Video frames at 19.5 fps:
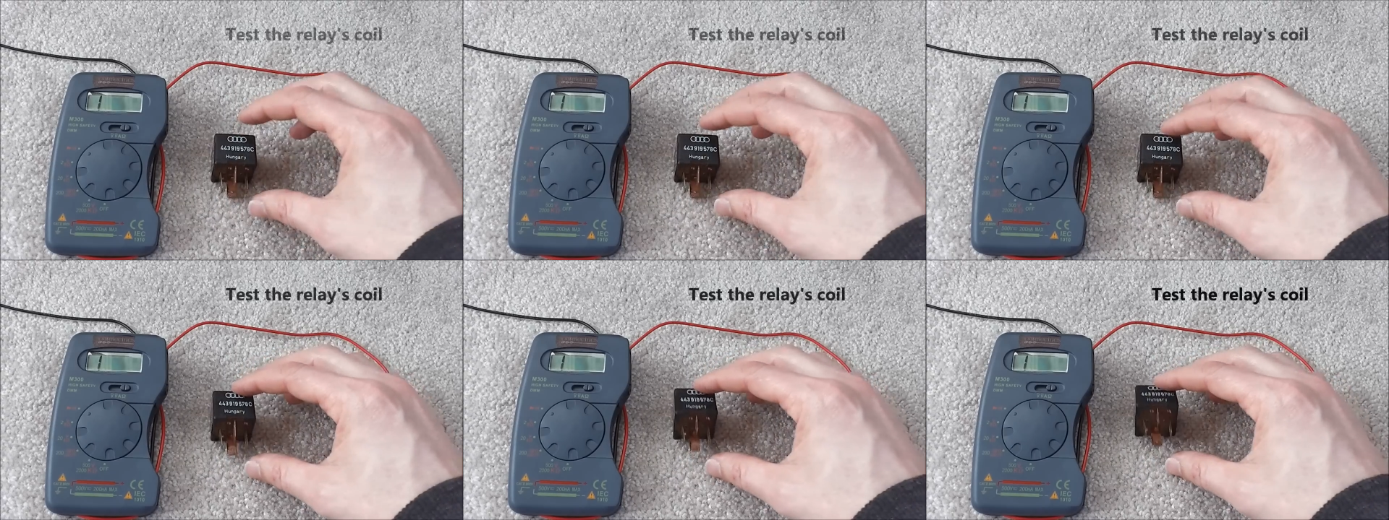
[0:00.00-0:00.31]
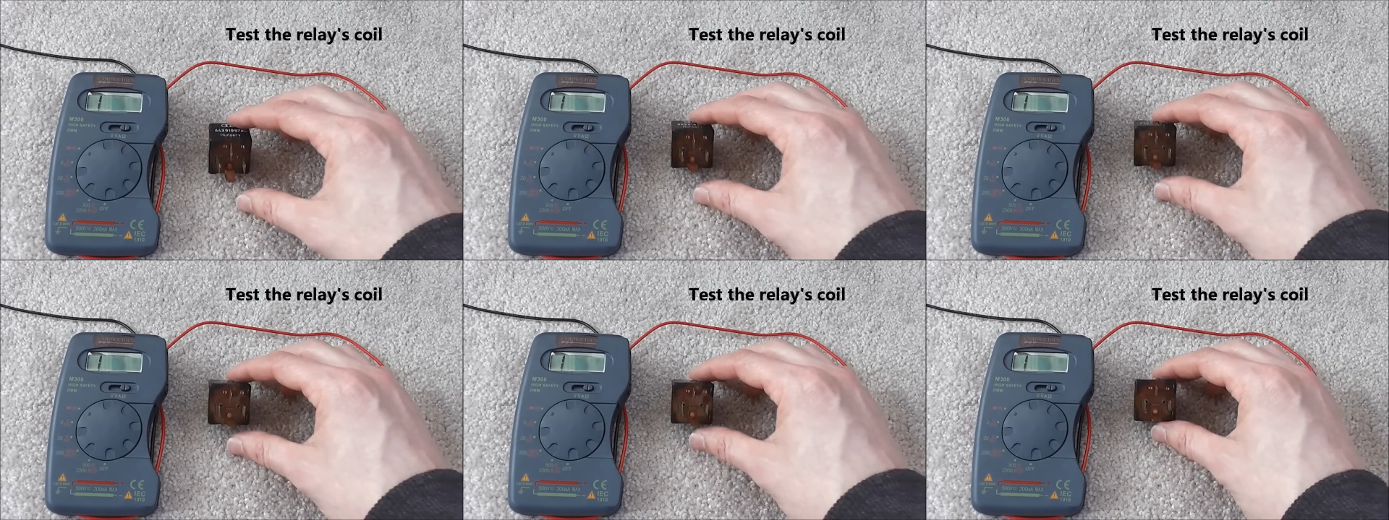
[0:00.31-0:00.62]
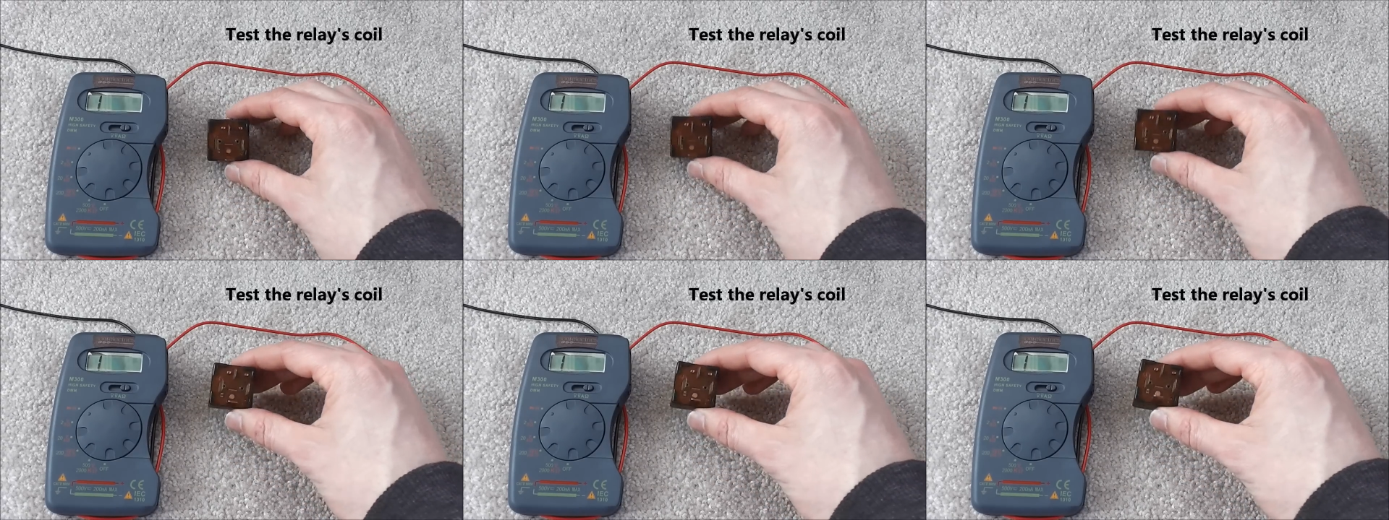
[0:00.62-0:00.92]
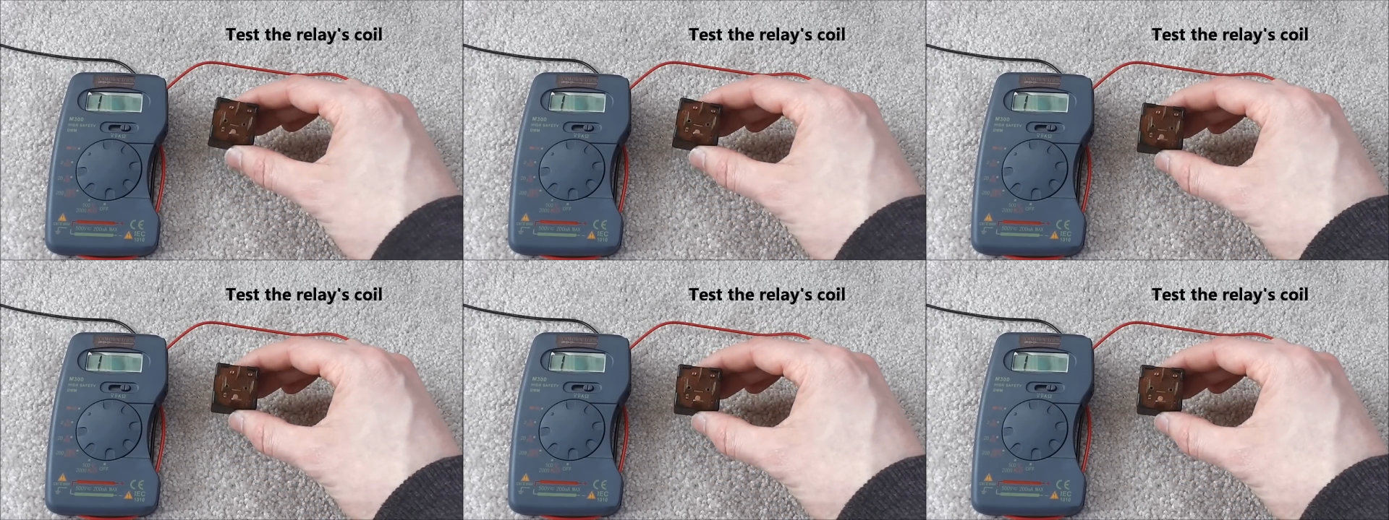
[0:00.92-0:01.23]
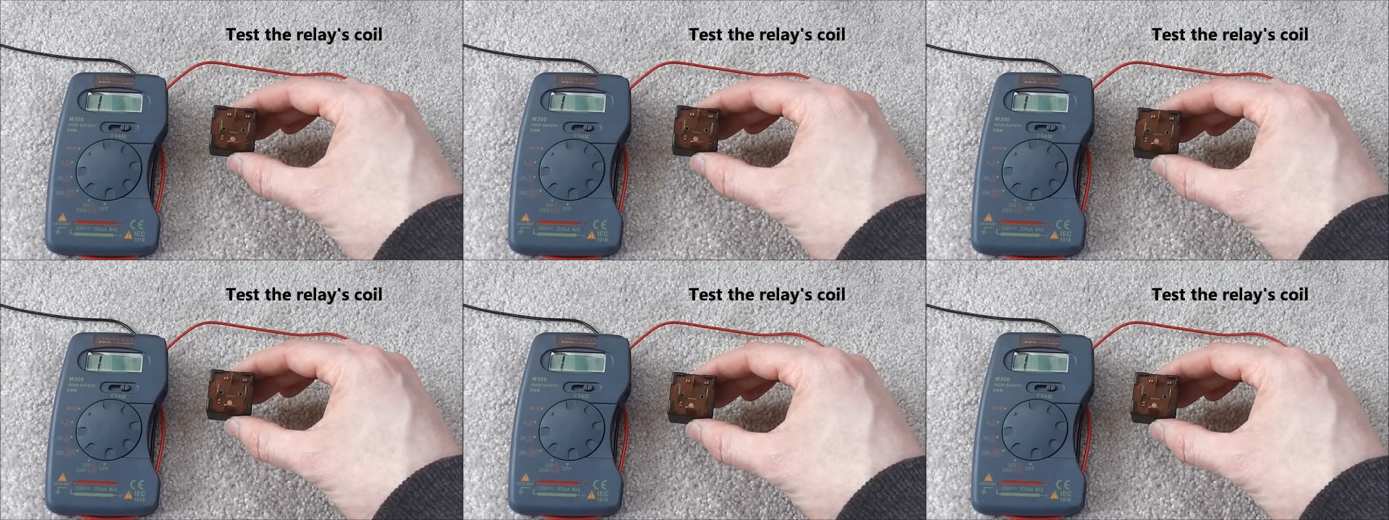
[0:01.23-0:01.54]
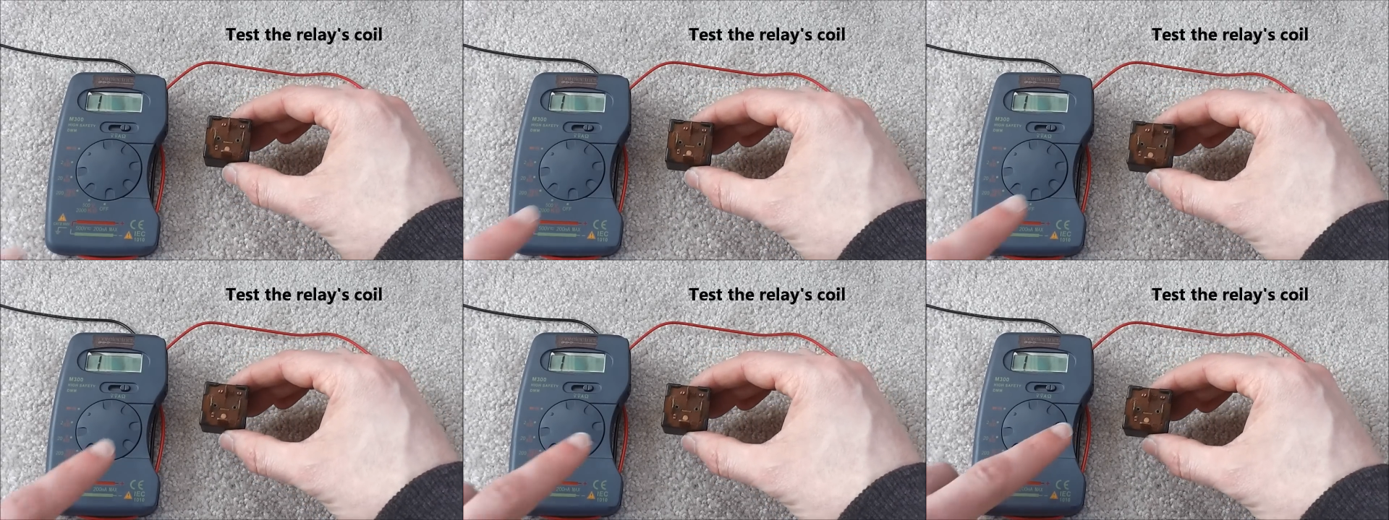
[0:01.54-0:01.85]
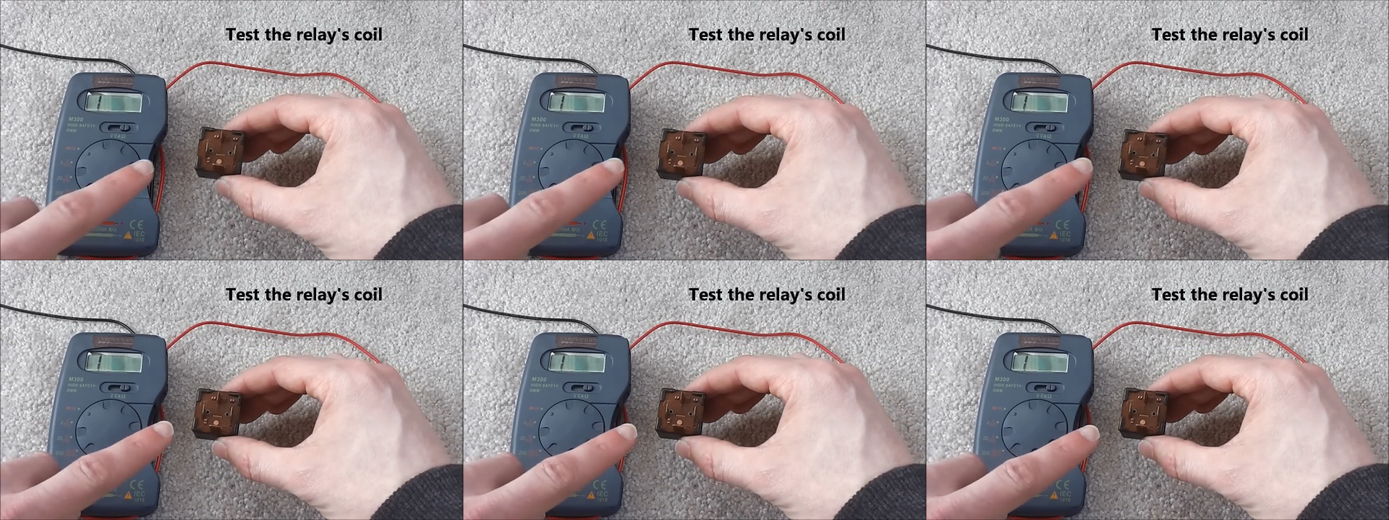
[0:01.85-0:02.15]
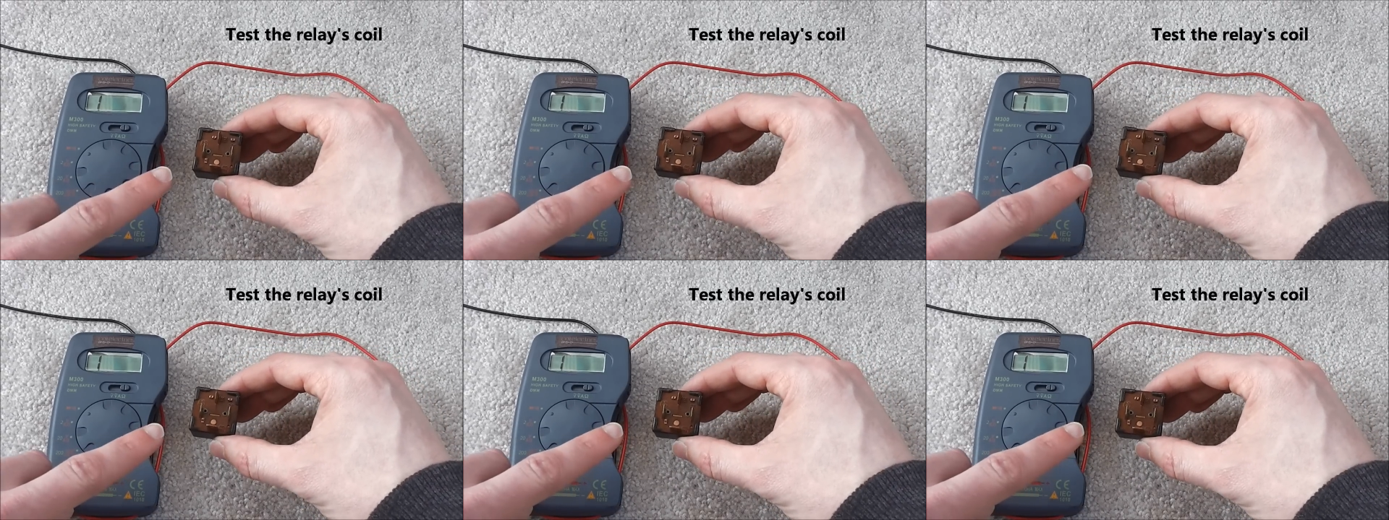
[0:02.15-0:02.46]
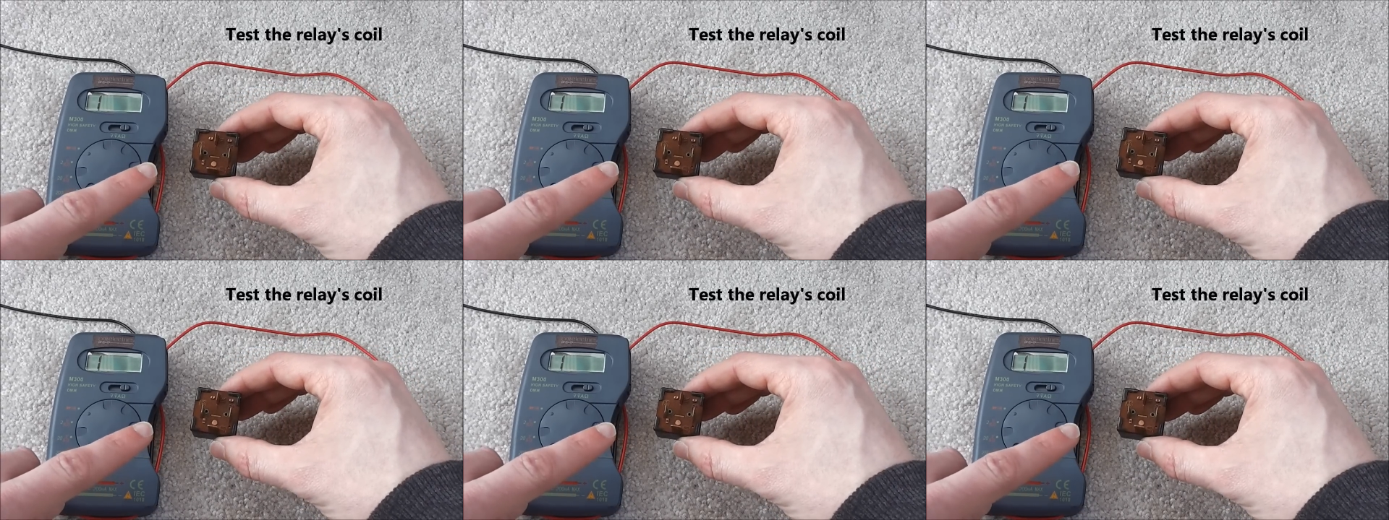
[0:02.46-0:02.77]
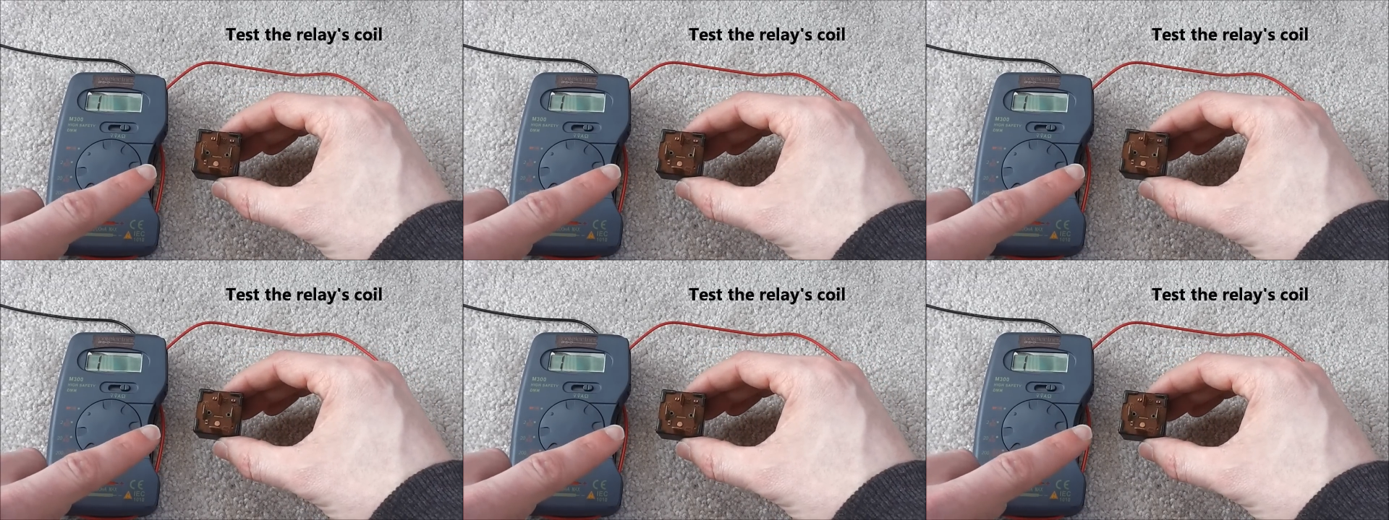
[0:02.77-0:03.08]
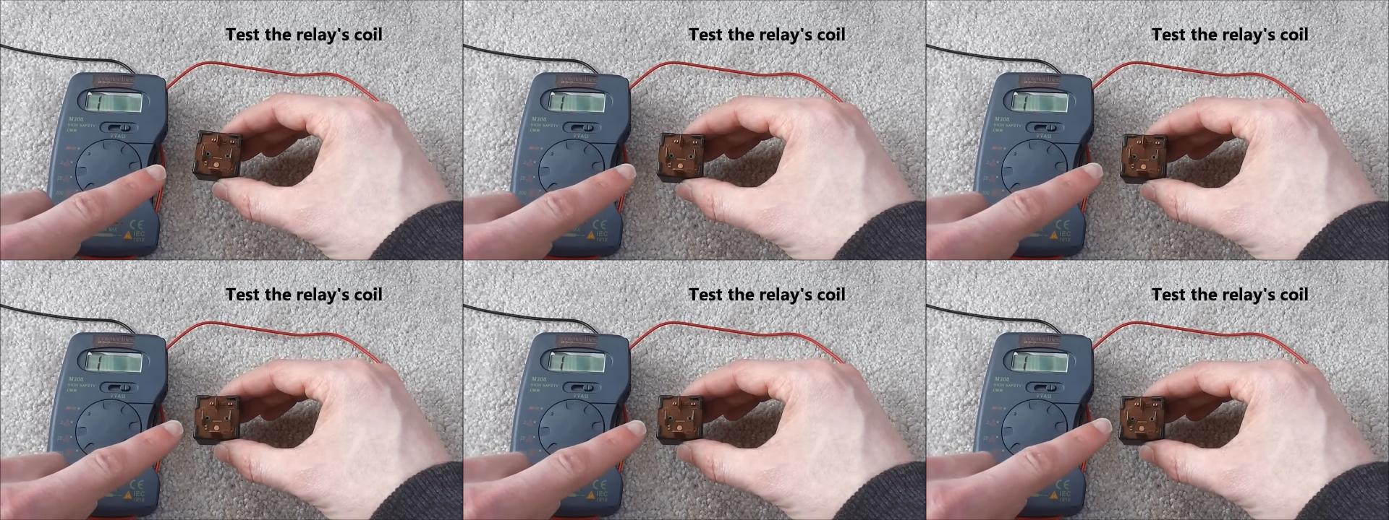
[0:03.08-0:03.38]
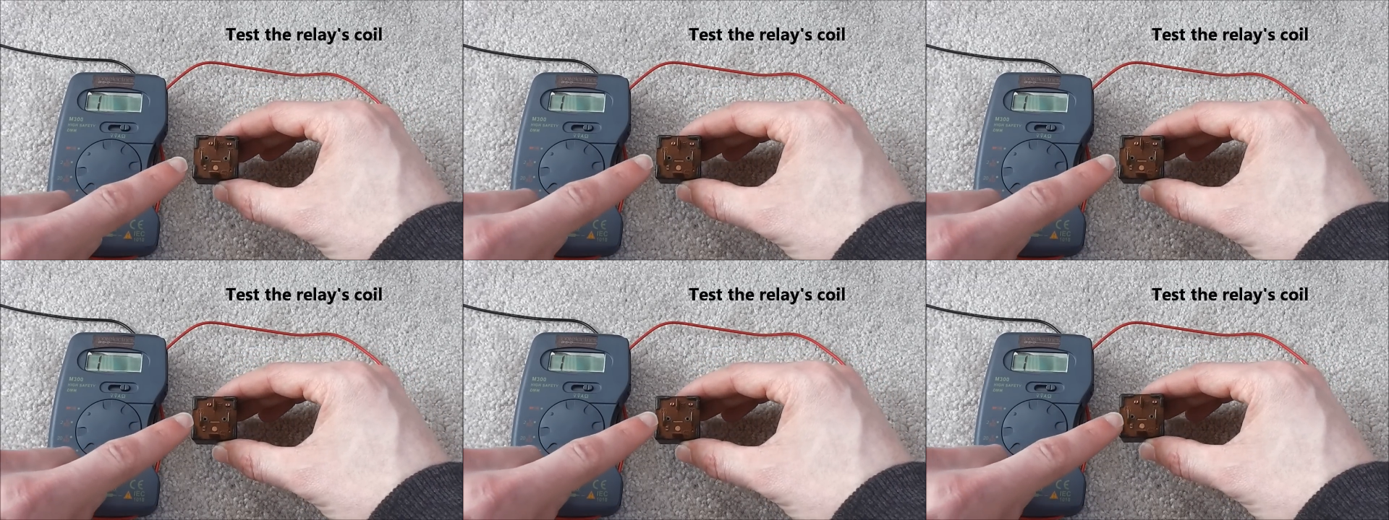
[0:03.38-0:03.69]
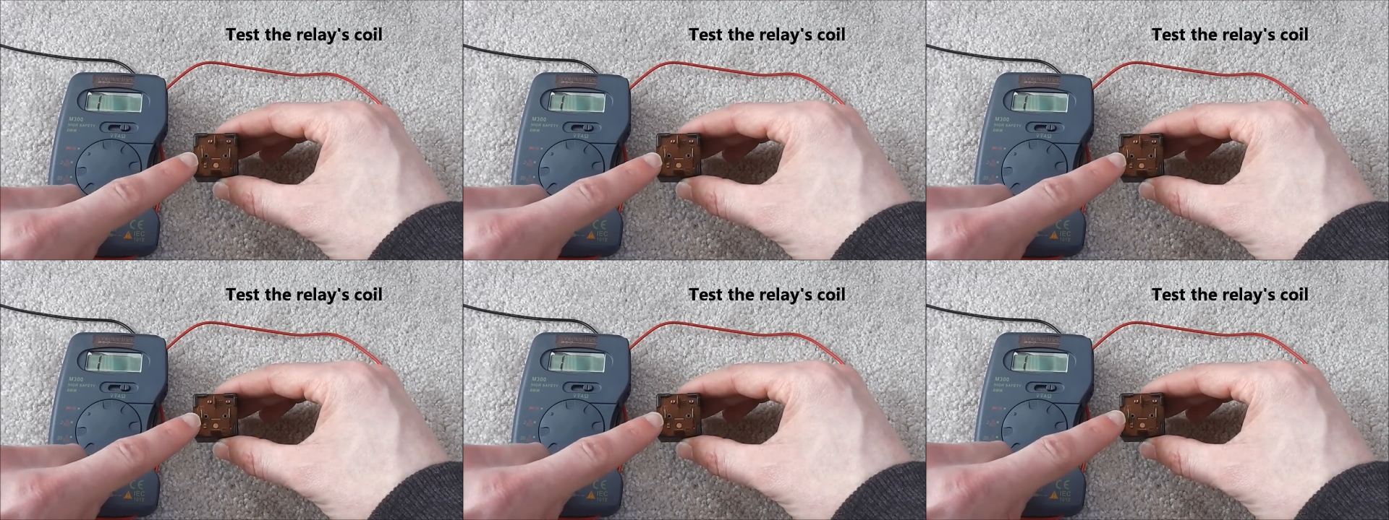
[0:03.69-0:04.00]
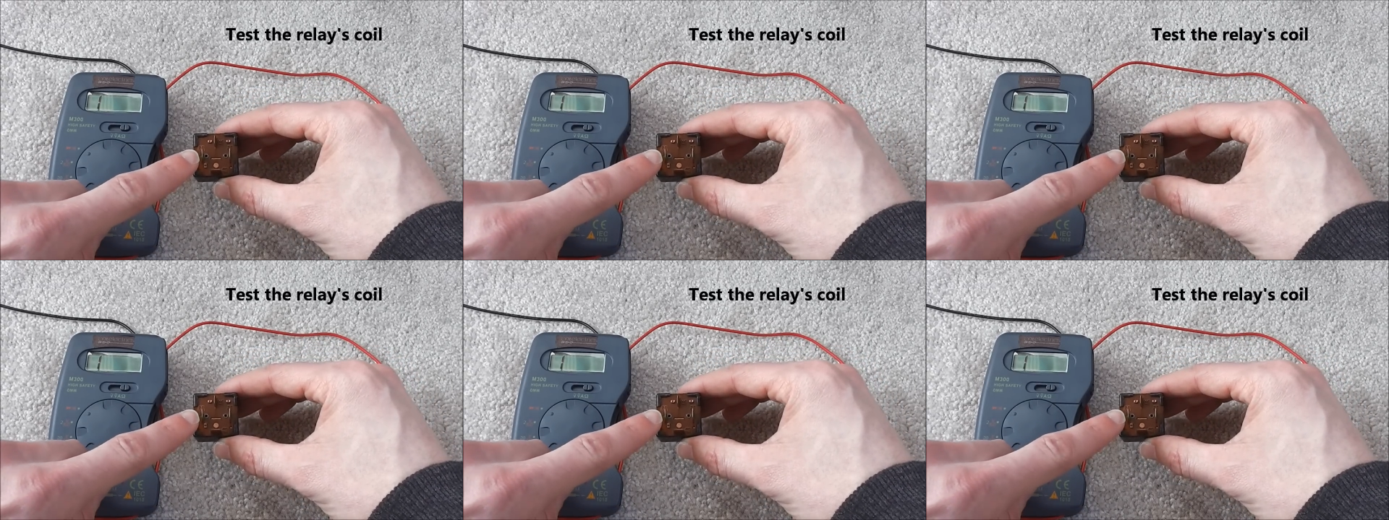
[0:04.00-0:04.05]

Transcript: (no speaker visible)